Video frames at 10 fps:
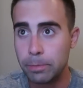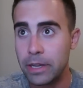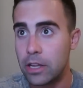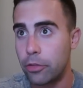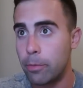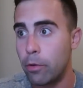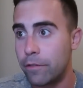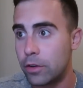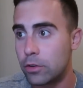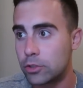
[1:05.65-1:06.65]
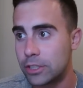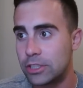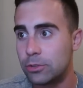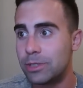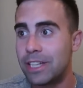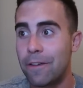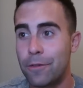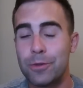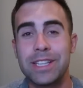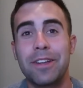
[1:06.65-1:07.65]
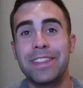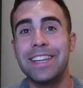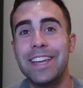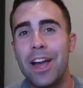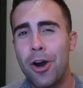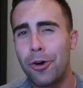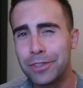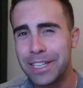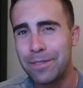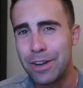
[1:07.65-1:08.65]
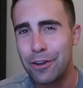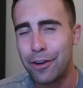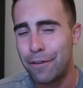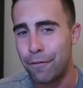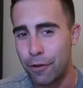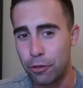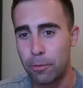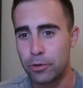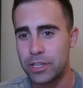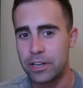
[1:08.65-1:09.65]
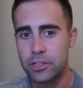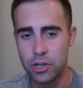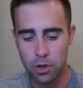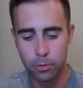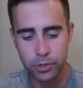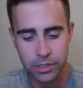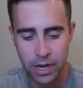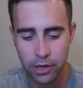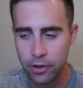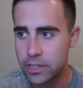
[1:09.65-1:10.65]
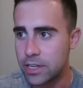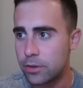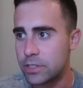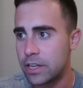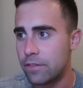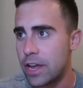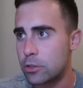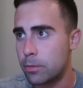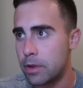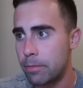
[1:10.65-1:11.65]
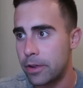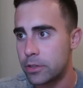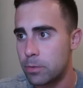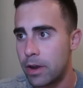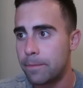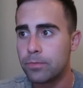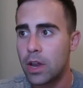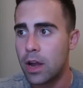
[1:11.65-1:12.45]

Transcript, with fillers: Speaking of three point field goals, let's do Steph, who's now the all time leader in free throw percentage, which is kind of crazy. I know Steve Nash will be up there as well.